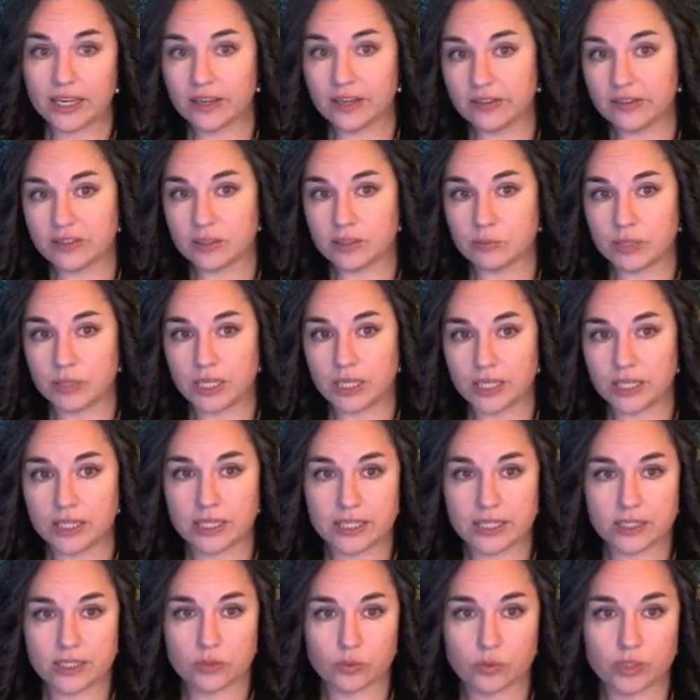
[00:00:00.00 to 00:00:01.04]
gives me
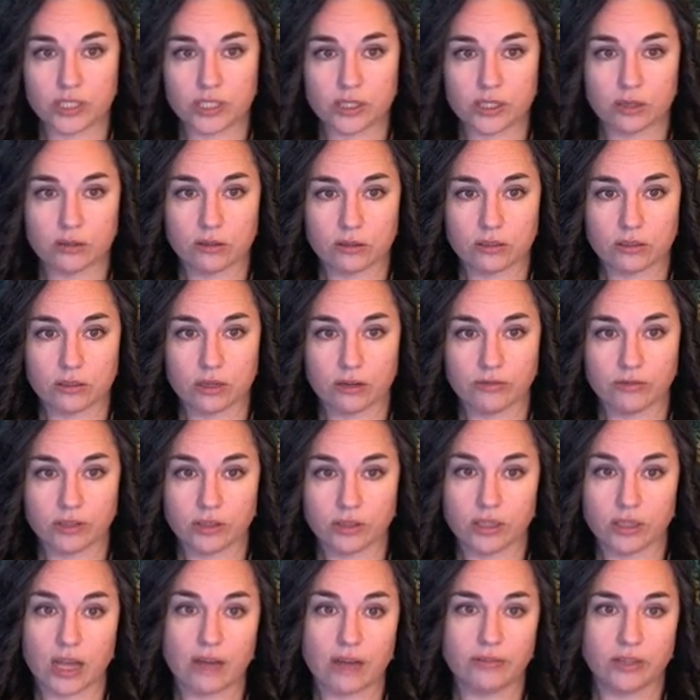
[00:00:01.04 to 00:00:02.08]
this result of
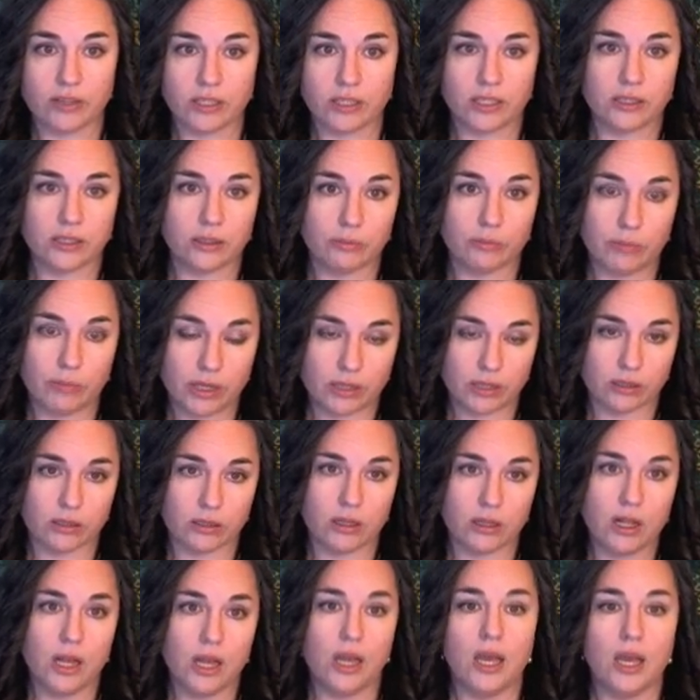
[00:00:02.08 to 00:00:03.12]
11 in the middle.